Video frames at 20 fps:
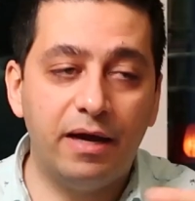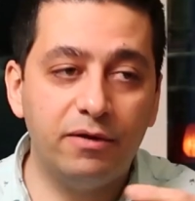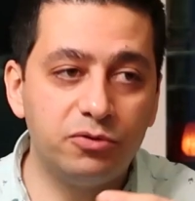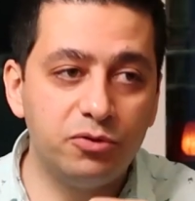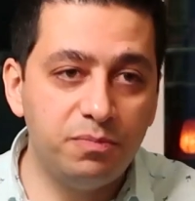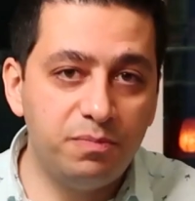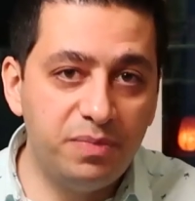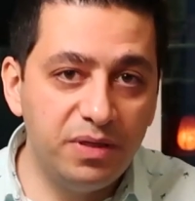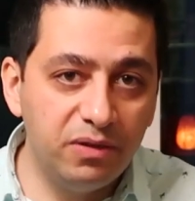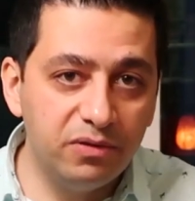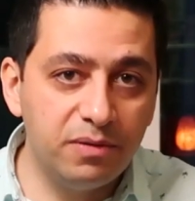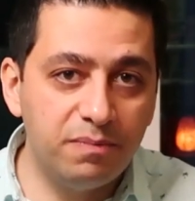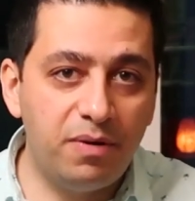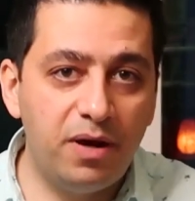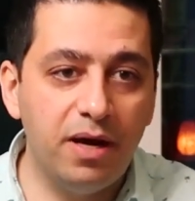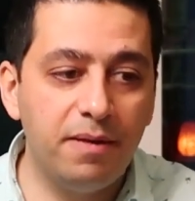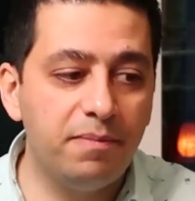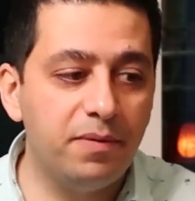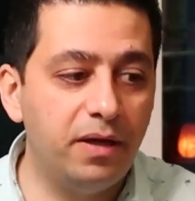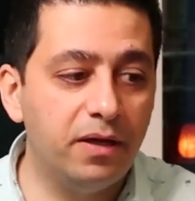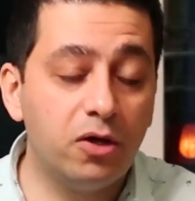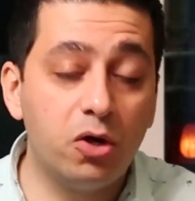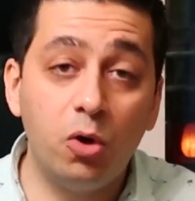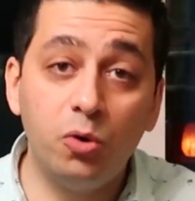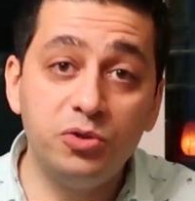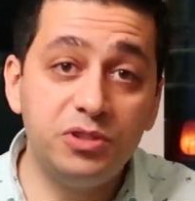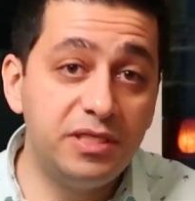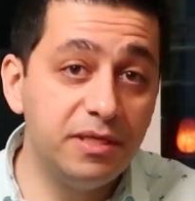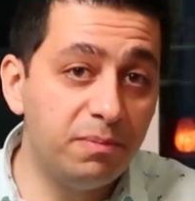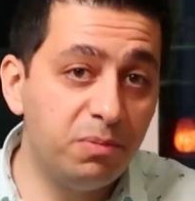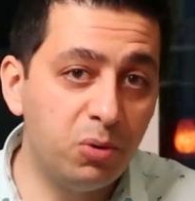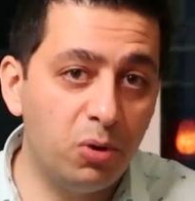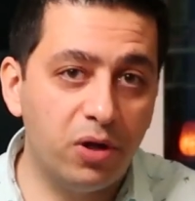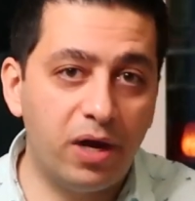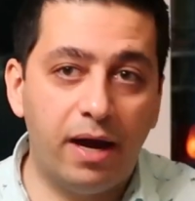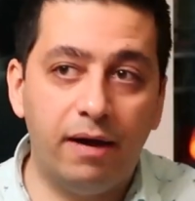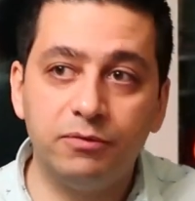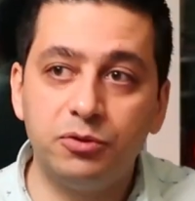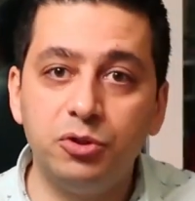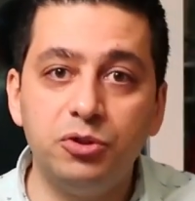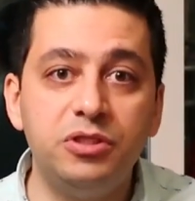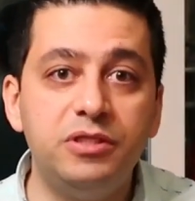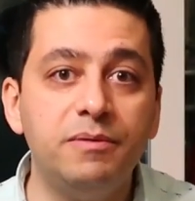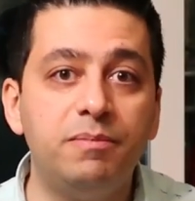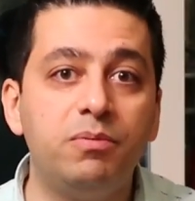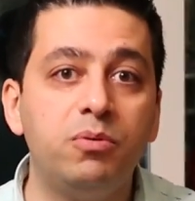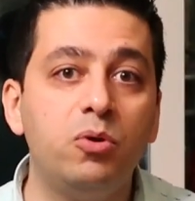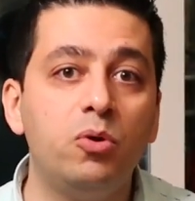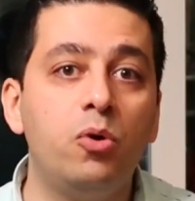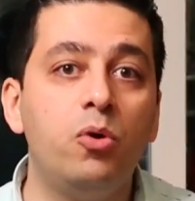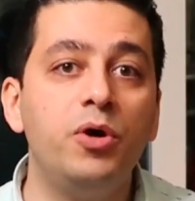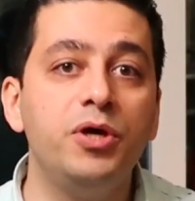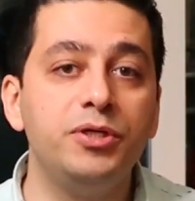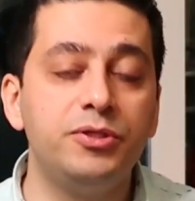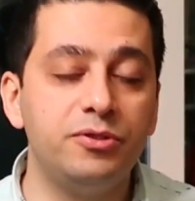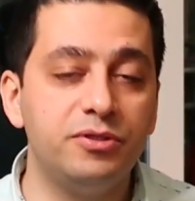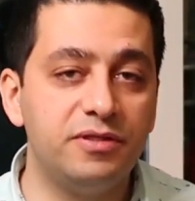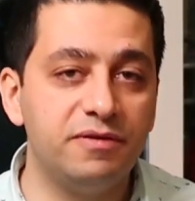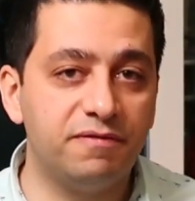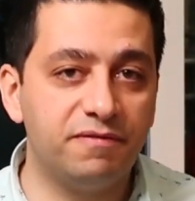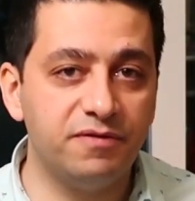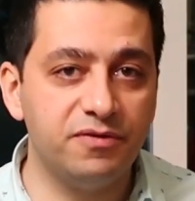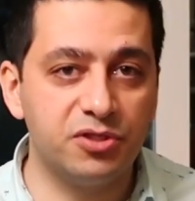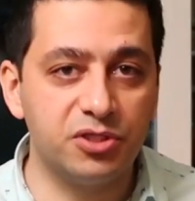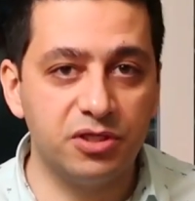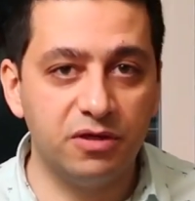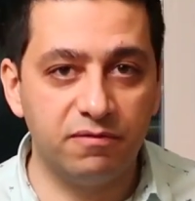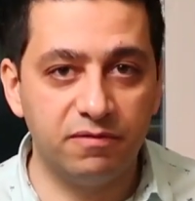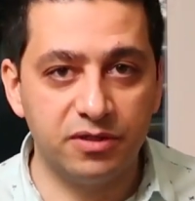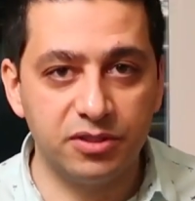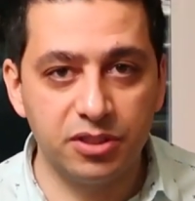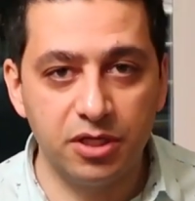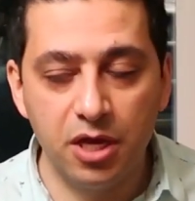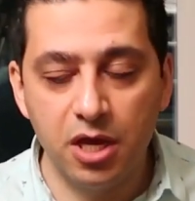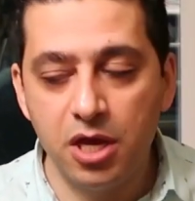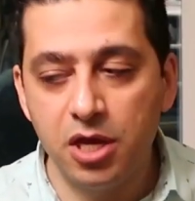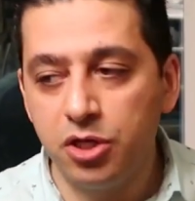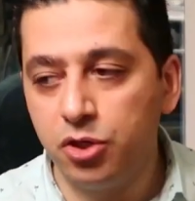How to build a pipeline, code deploy, how to deploy to different servers.